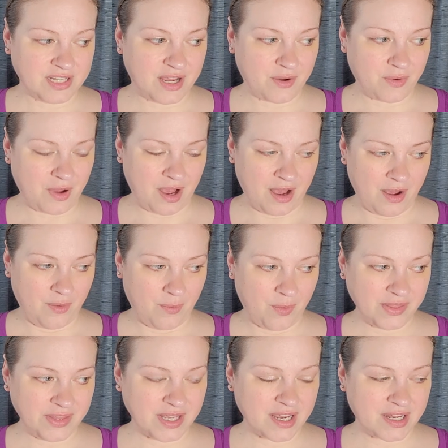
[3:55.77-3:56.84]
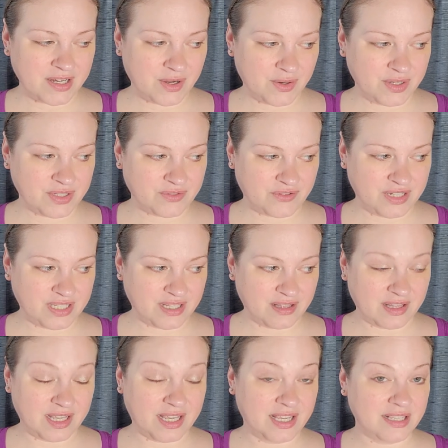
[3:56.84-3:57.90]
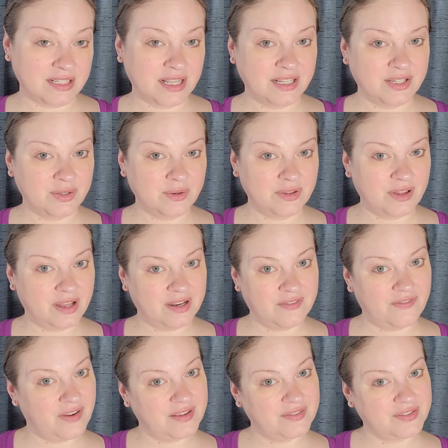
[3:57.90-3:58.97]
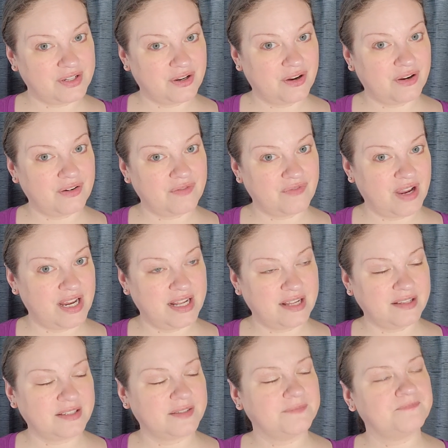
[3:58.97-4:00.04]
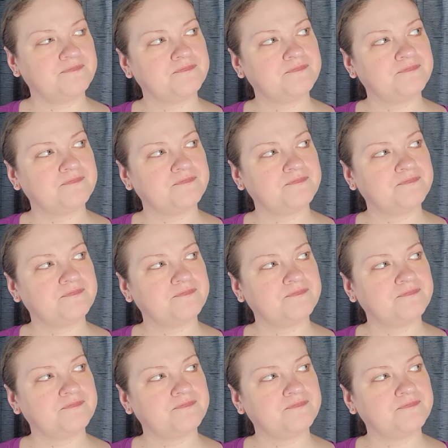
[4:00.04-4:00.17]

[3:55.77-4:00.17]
Now, one thing I noticed recently is I do a lot of five star ratings